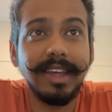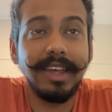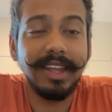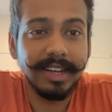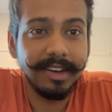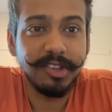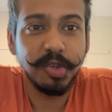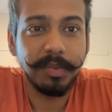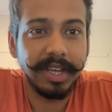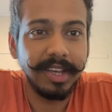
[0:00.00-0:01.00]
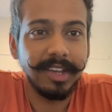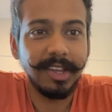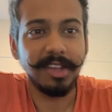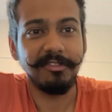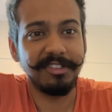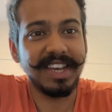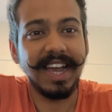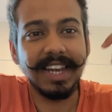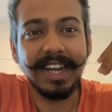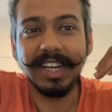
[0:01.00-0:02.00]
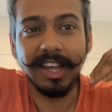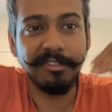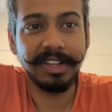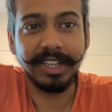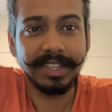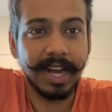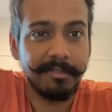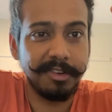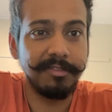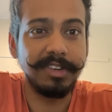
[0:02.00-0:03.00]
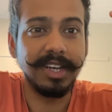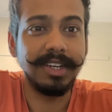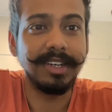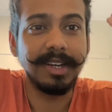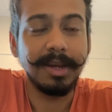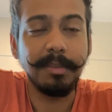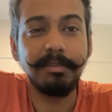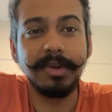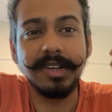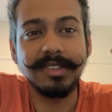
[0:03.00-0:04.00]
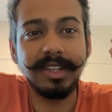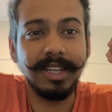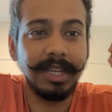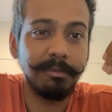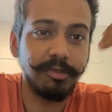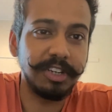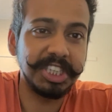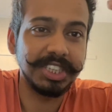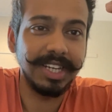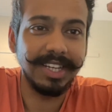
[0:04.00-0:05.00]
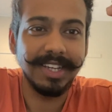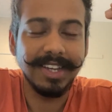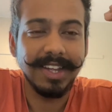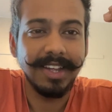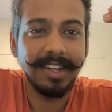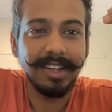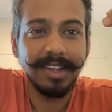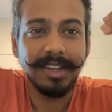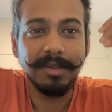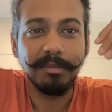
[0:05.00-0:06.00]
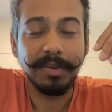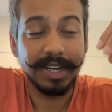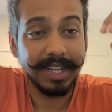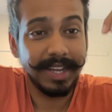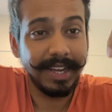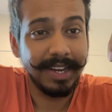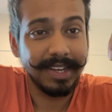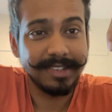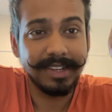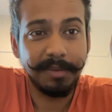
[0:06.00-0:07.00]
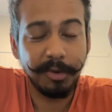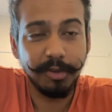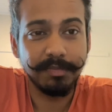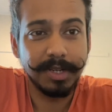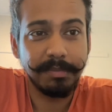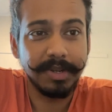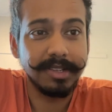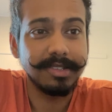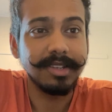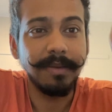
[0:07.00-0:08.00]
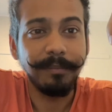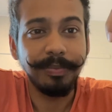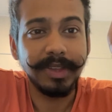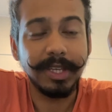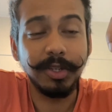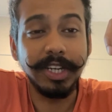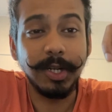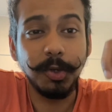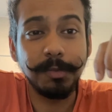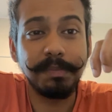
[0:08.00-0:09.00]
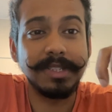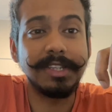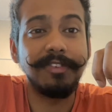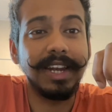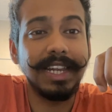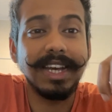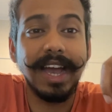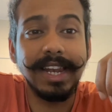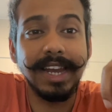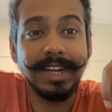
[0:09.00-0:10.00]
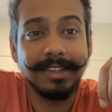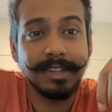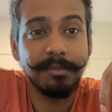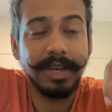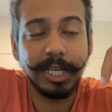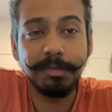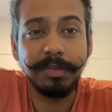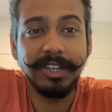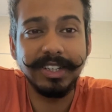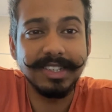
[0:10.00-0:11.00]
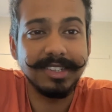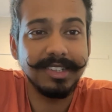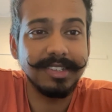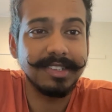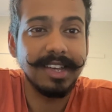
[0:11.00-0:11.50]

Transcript: in a resume, we highlight everything that we have done personally and professionally. But in a statement of purpose, you need to specifically highlight some experiences